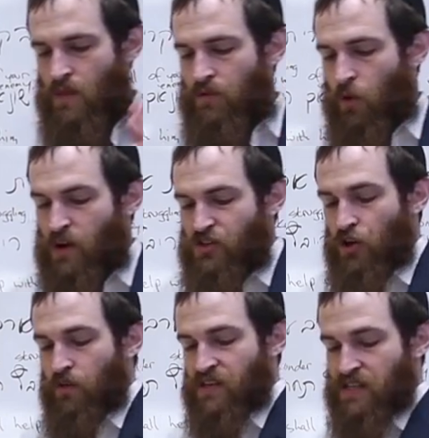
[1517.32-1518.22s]
And the
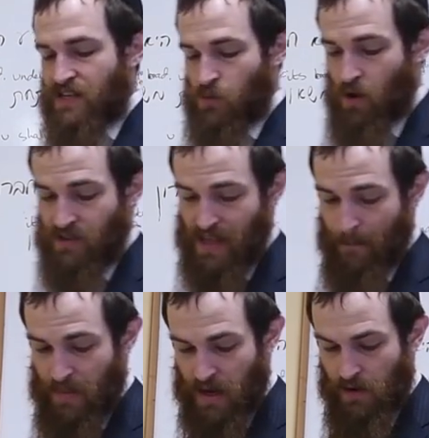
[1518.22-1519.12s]
question obviously is, what does
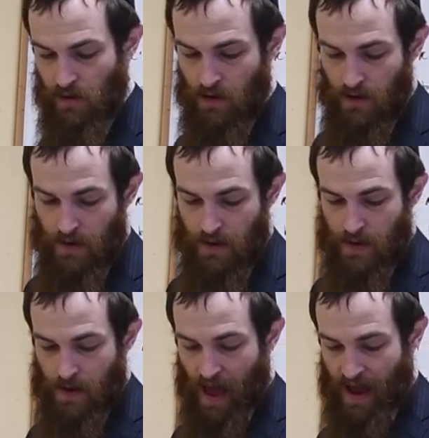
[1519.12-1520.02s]
that mean?
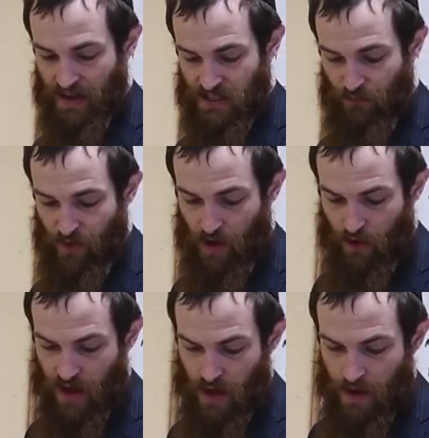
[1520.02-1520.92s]
And it's
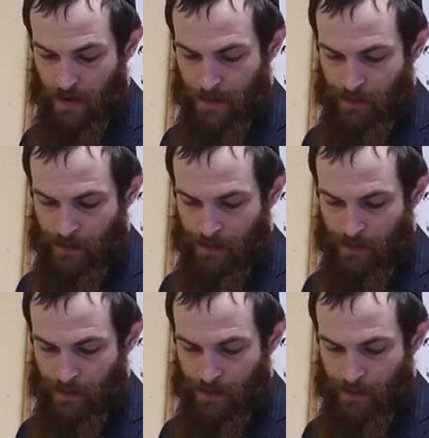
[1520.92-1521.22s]
very